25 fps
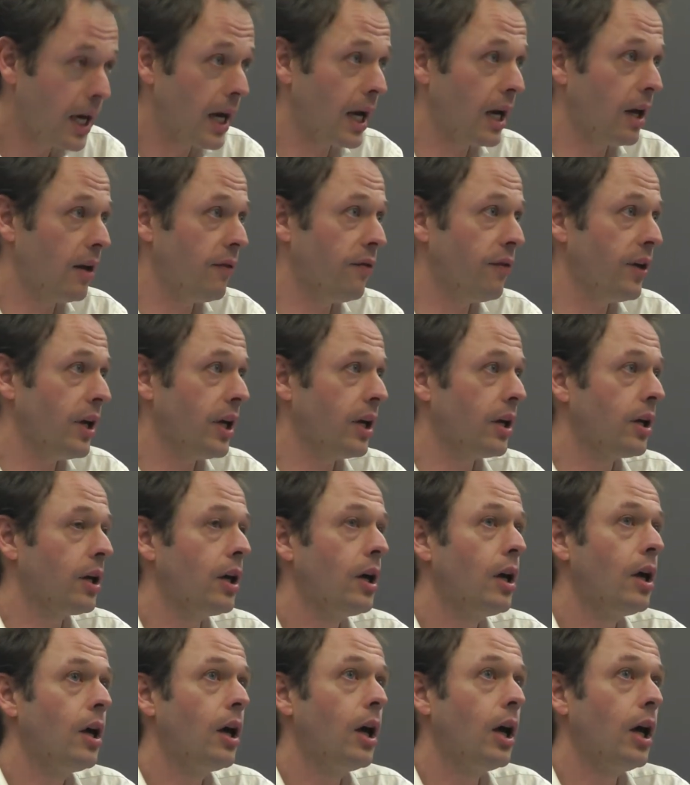And I think,
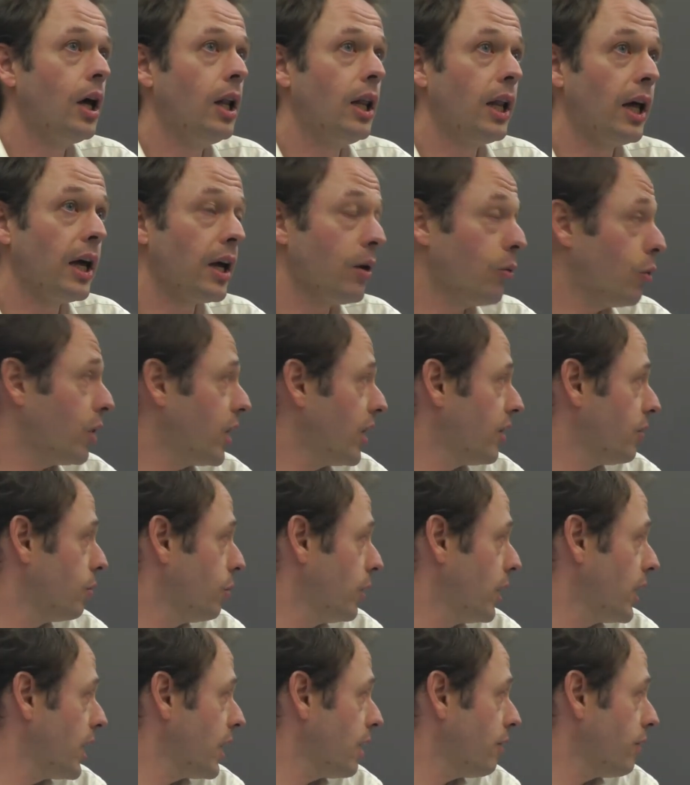likewise,
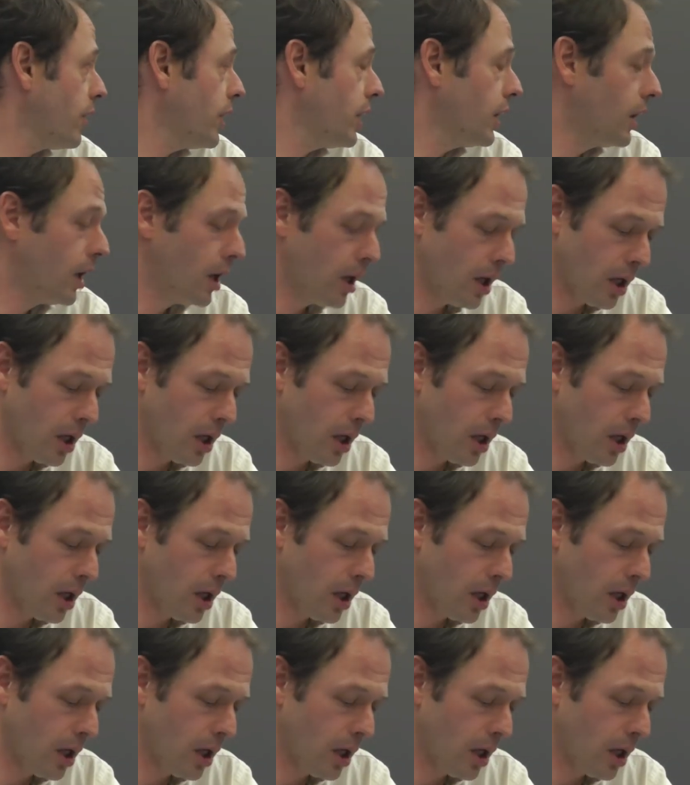we're having